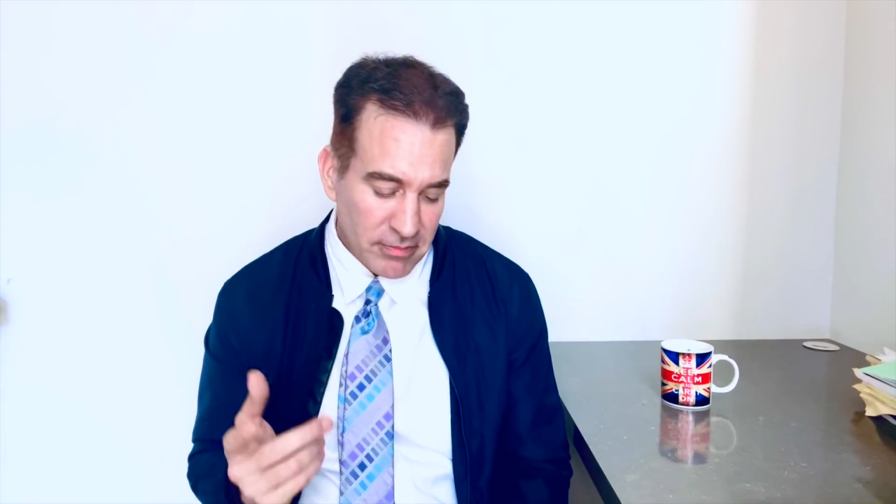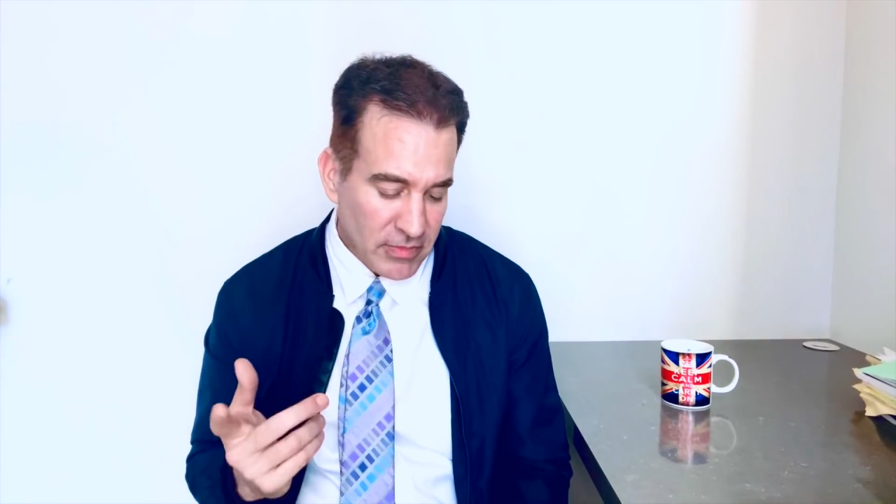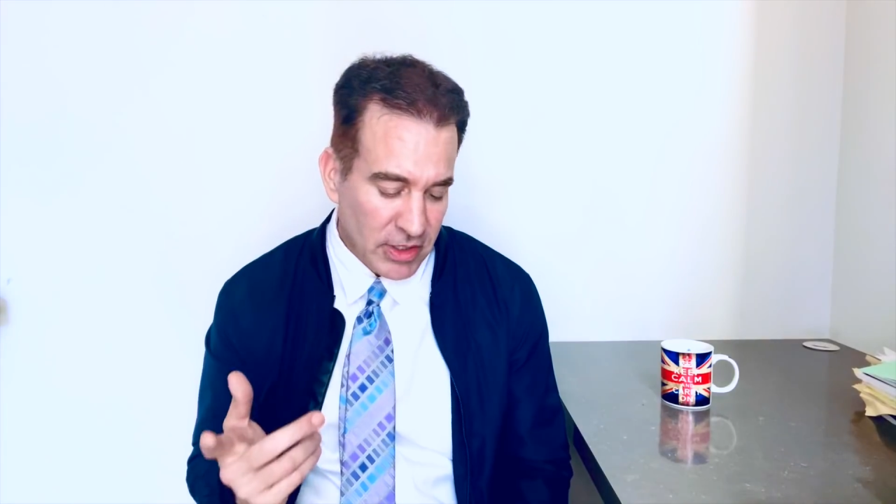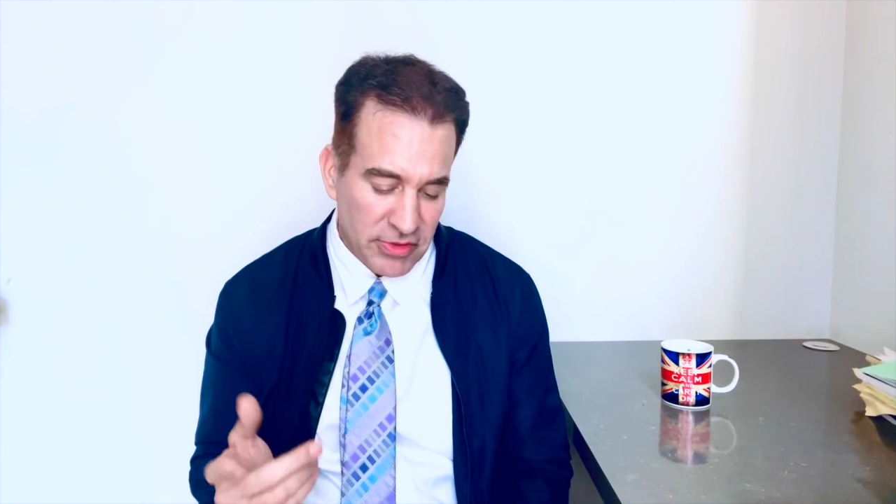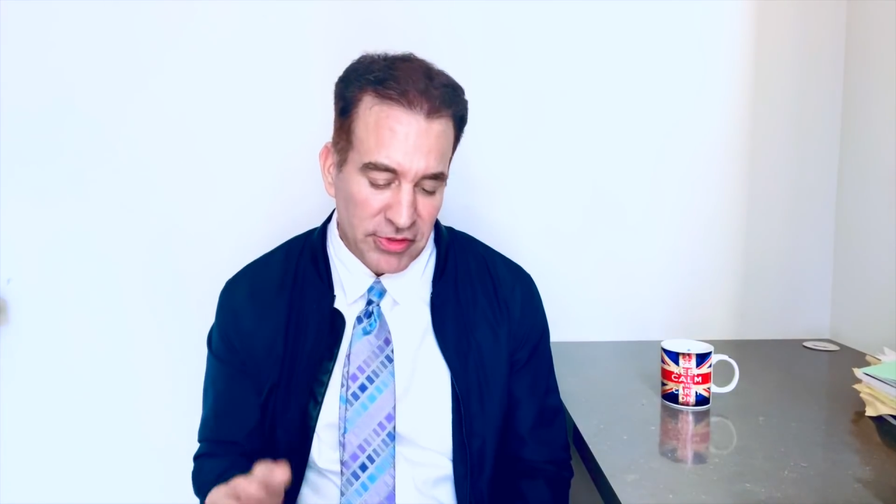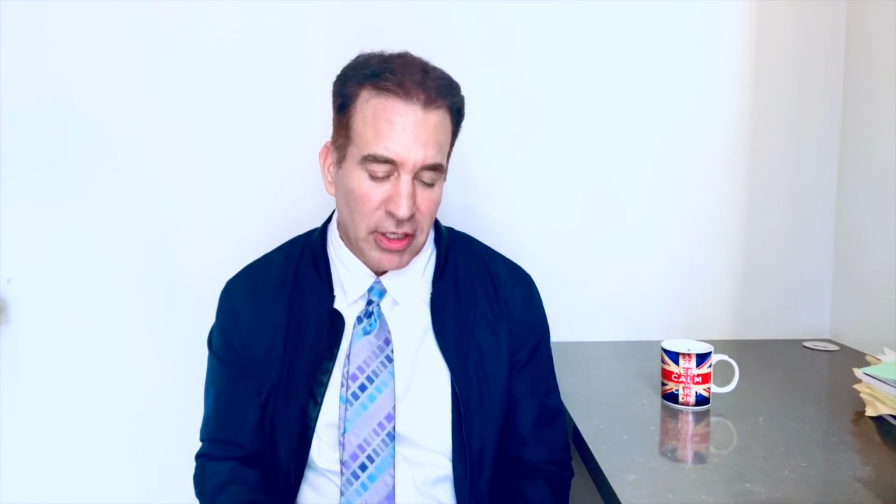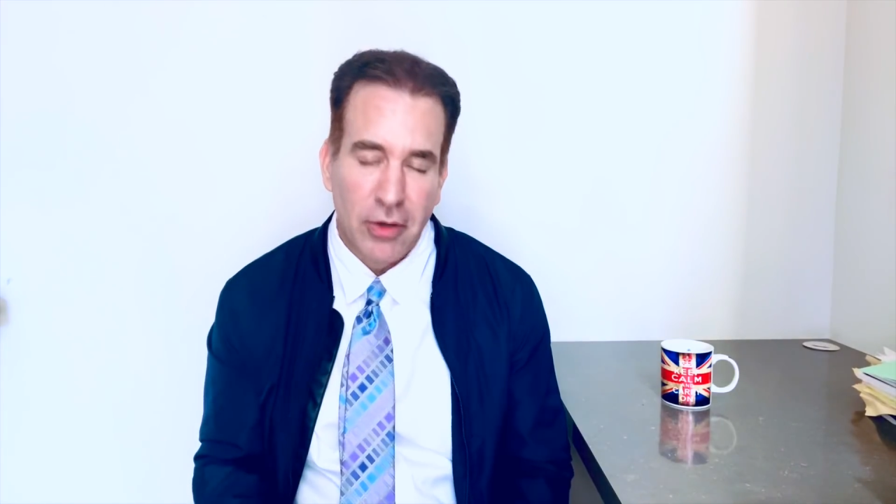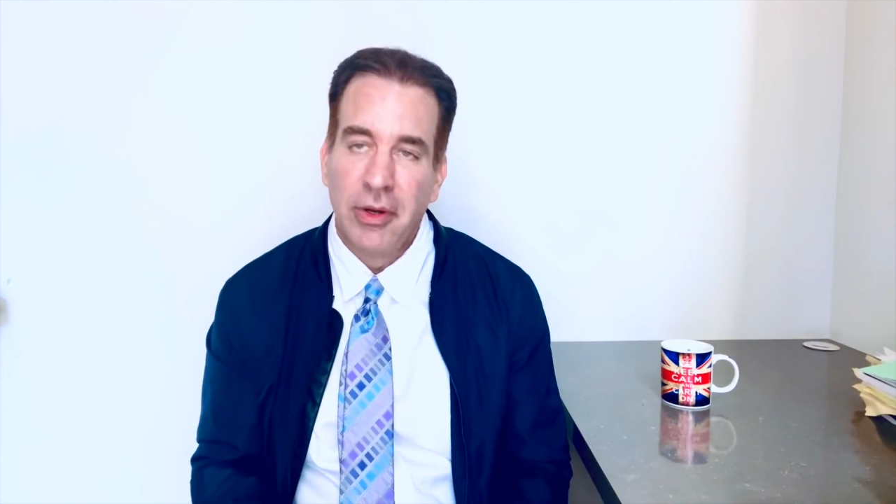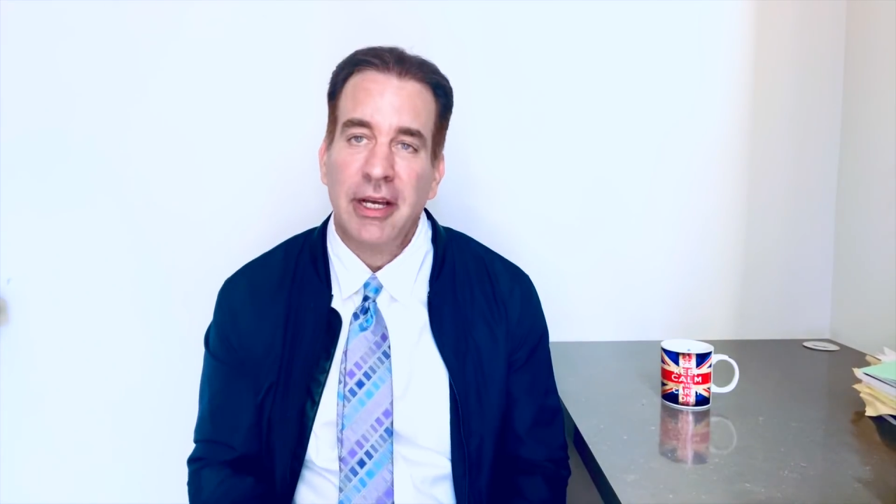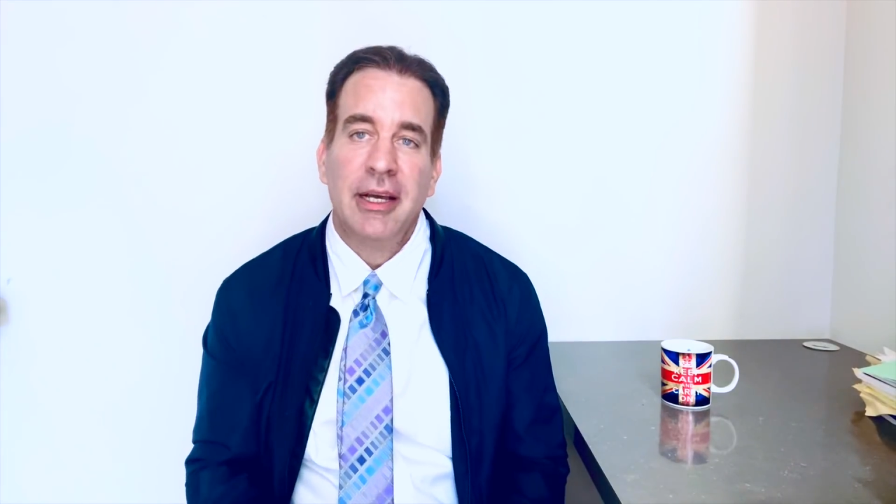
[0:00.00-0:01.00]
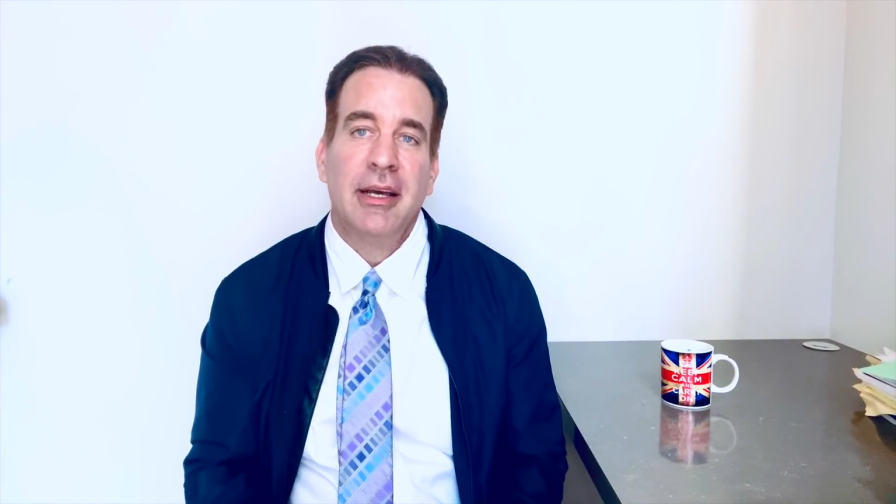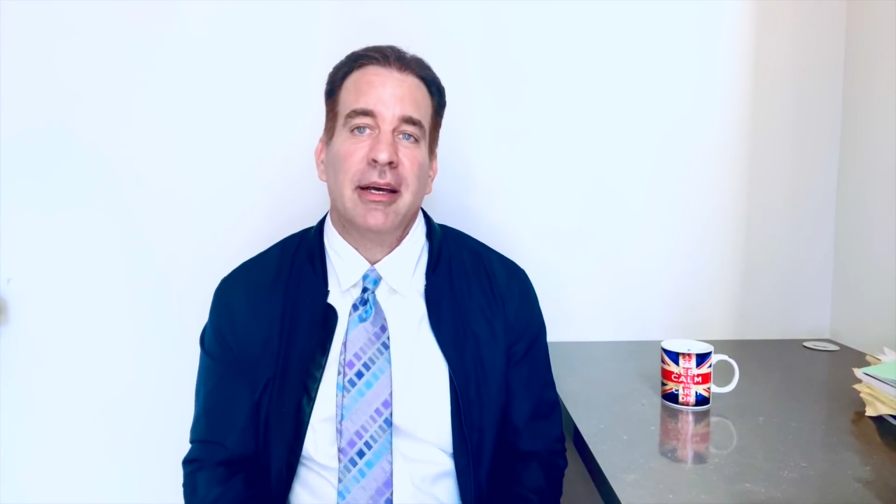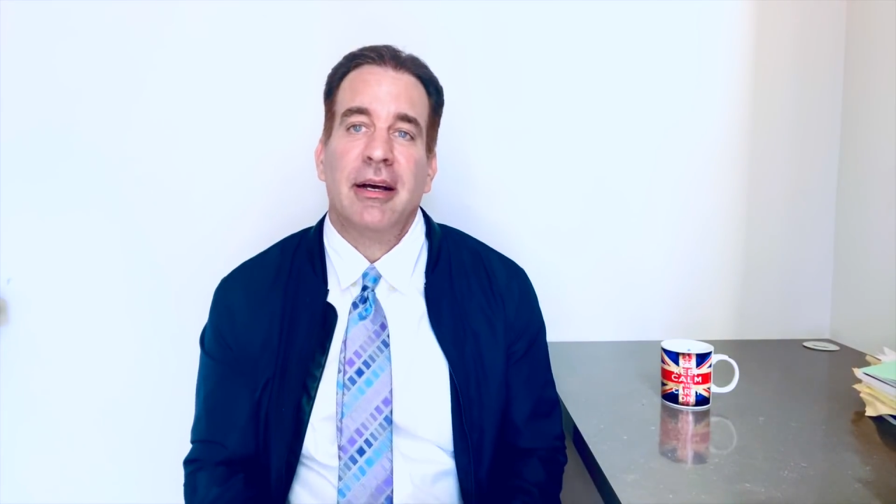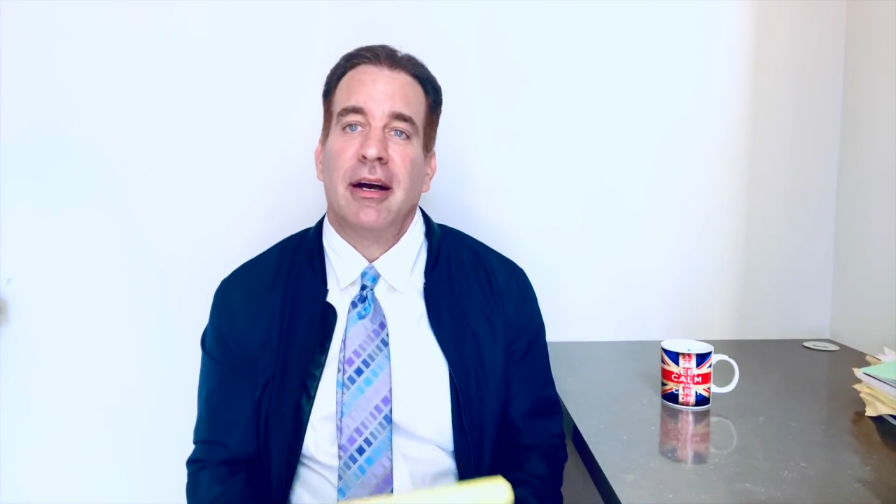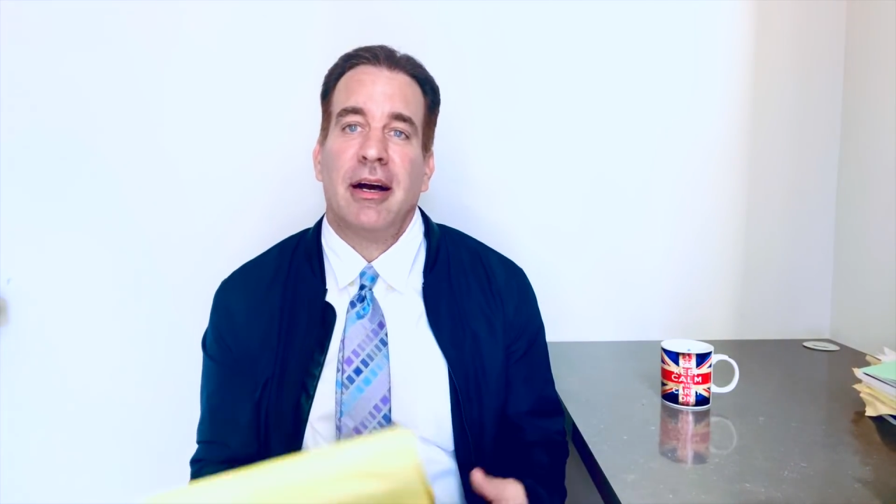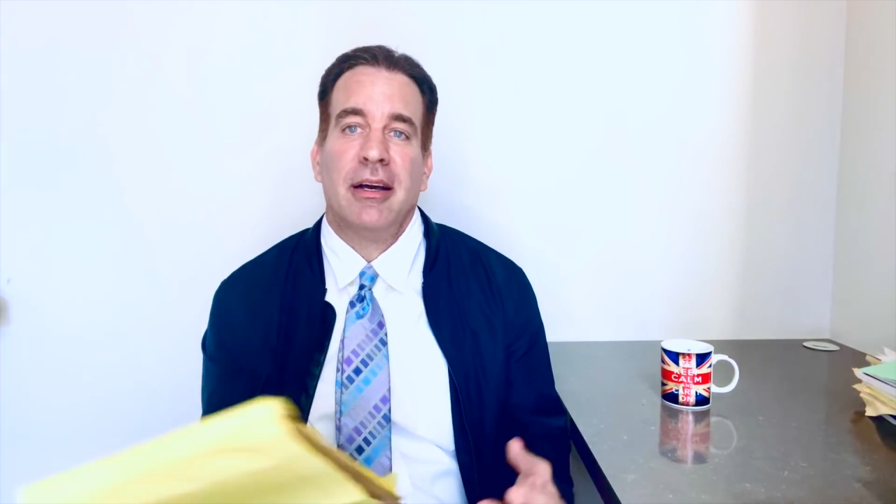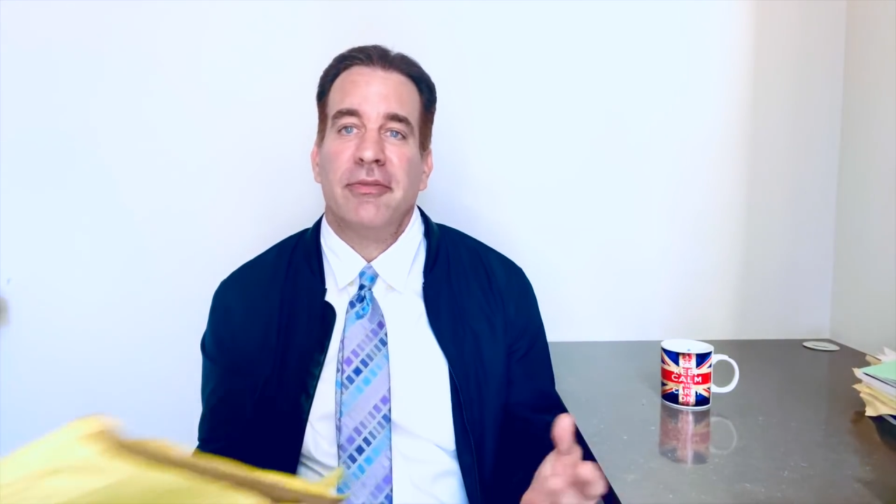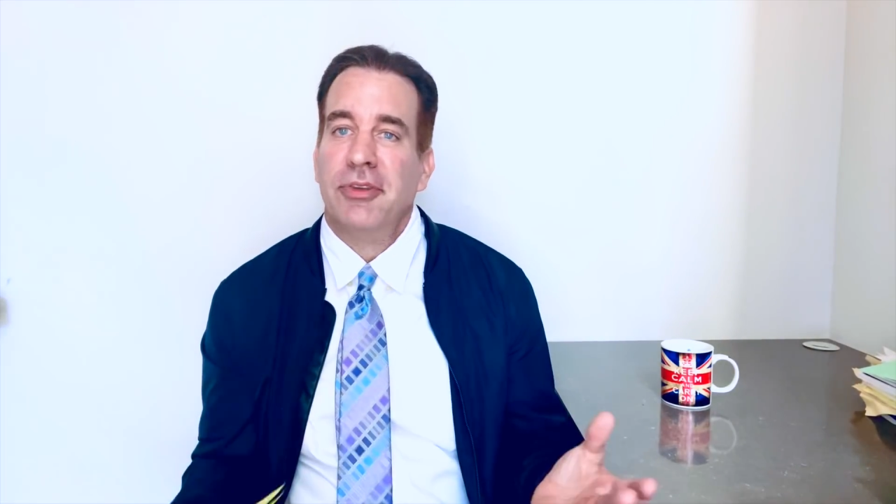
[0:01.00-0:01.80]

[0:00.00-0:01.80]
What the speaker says: So if